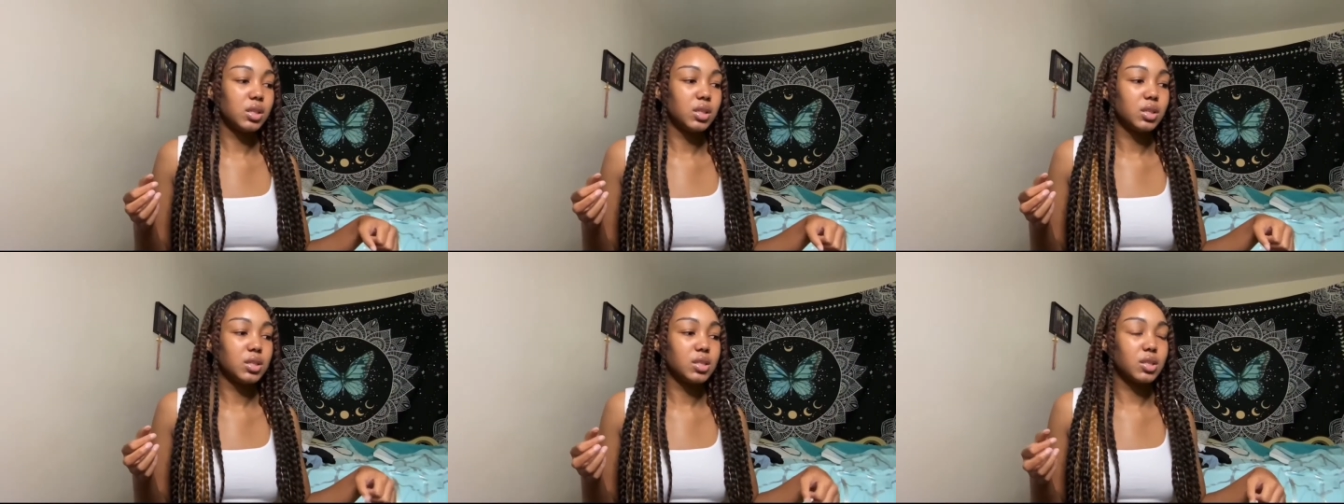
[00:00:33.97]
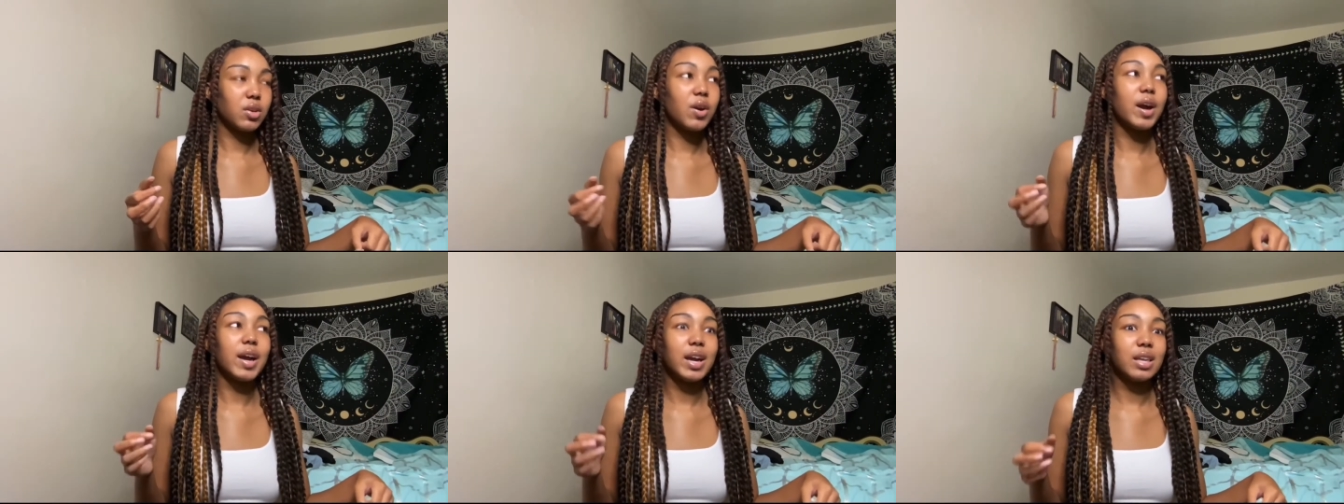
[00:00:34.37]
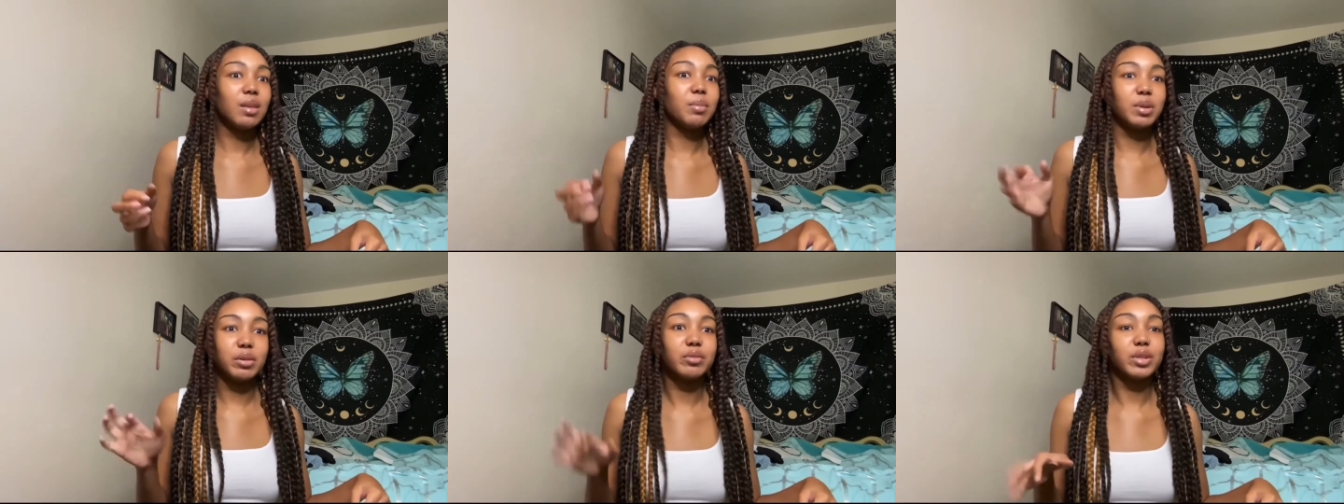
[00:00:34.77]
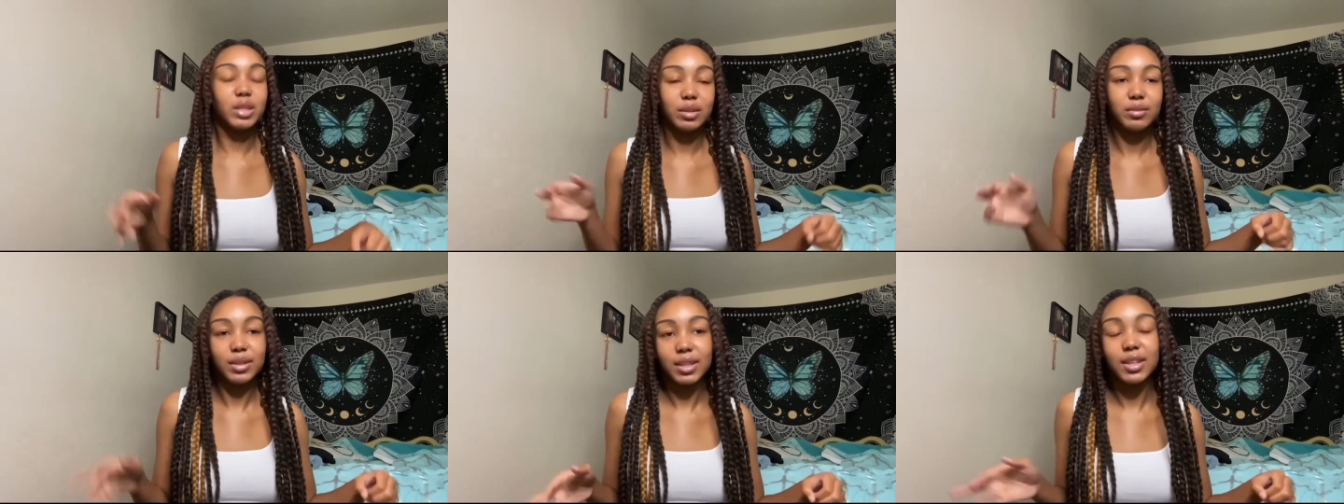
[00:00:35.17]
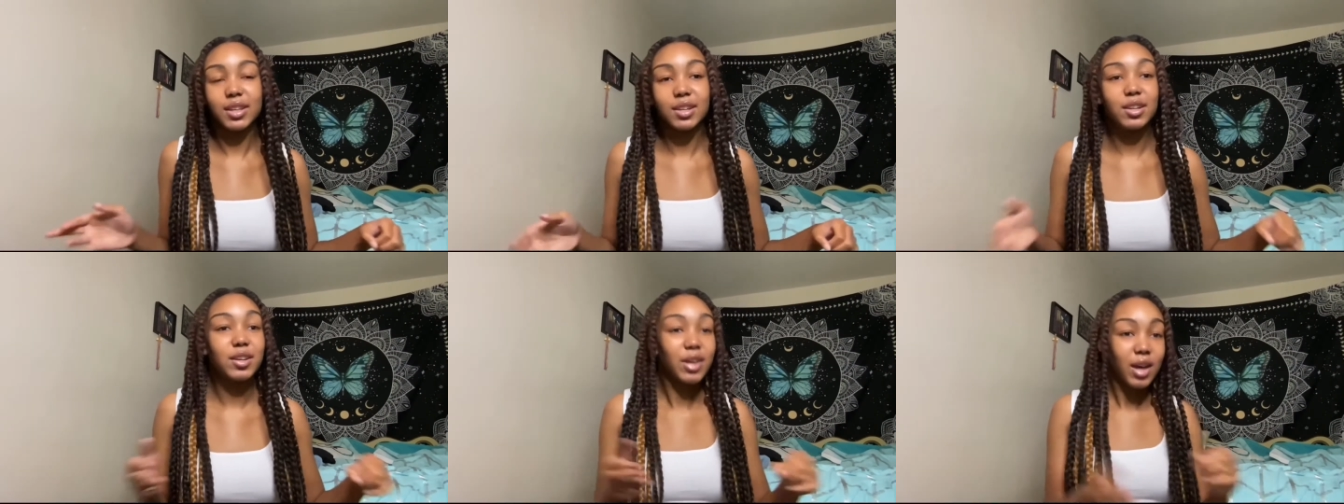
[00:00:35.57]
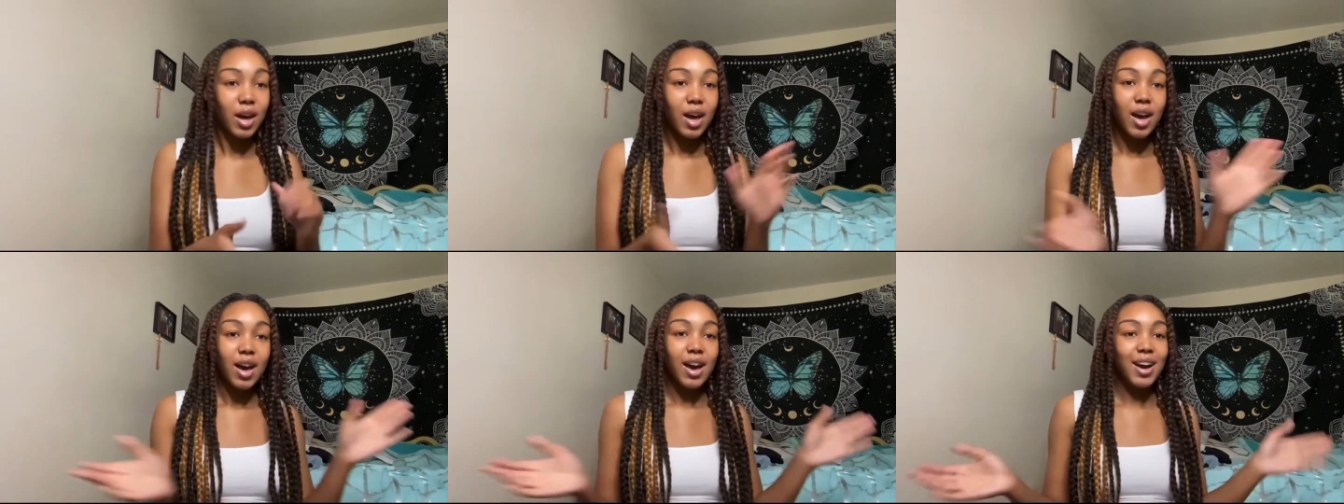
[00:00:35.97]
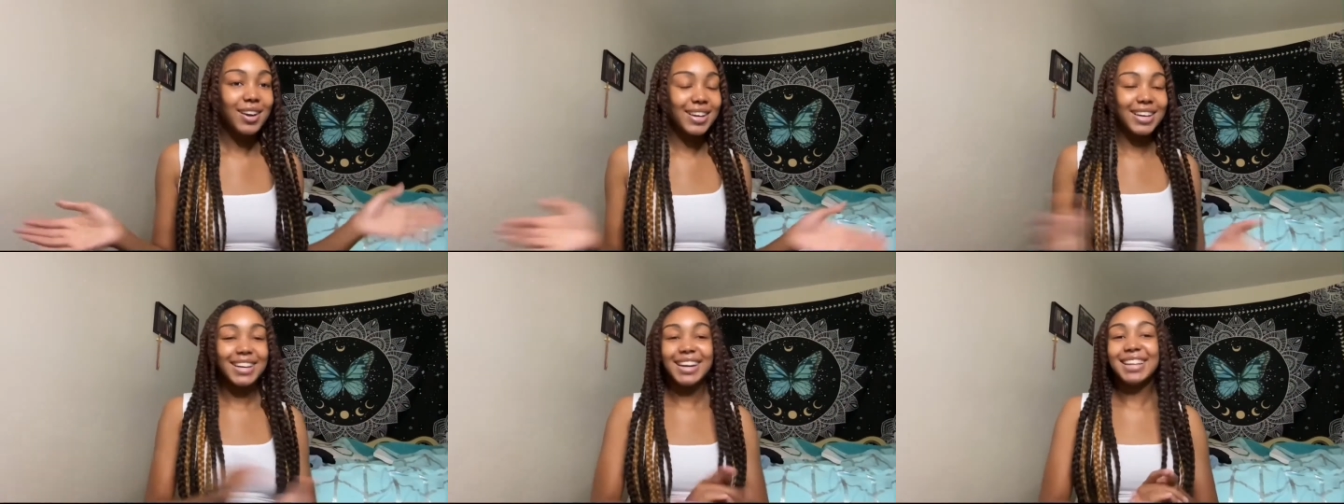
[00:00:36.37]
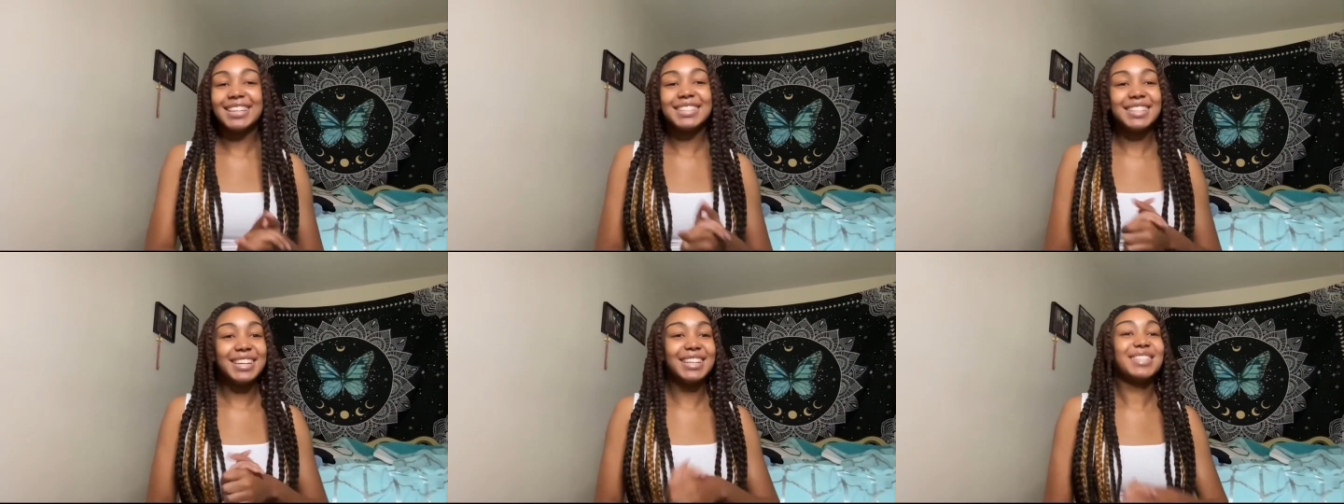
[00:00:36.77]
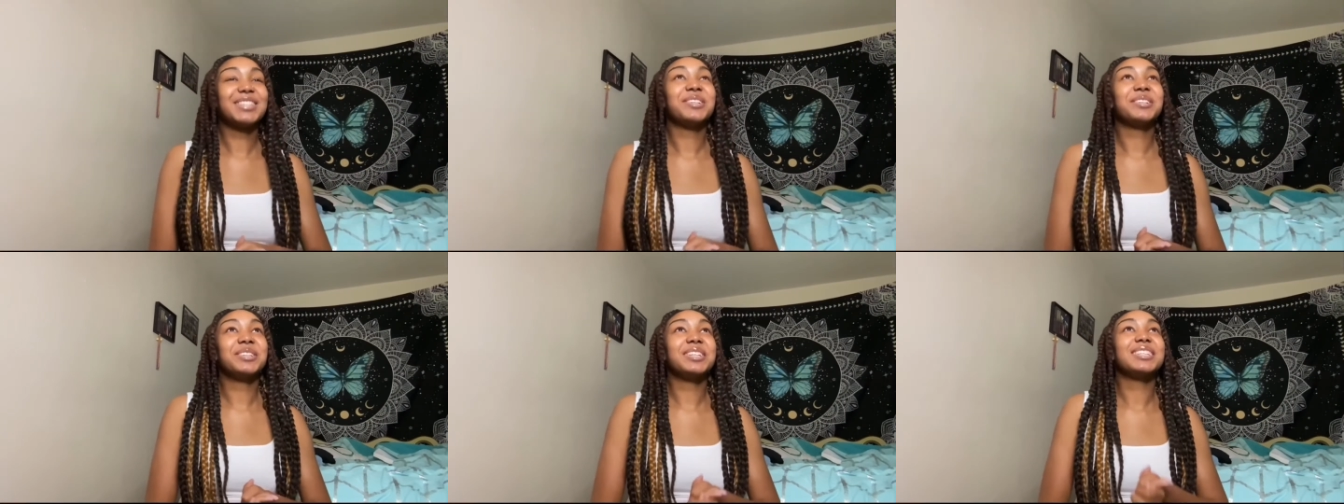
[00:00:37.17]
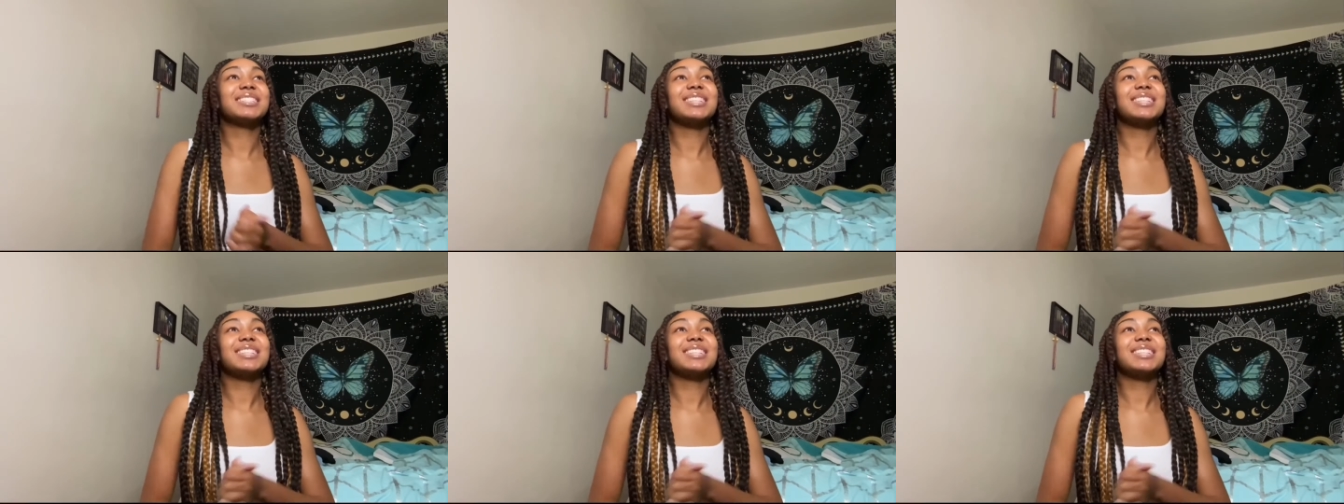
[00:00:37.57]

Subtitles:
So I had to be really, really young. Okay, y'all, let's get into it.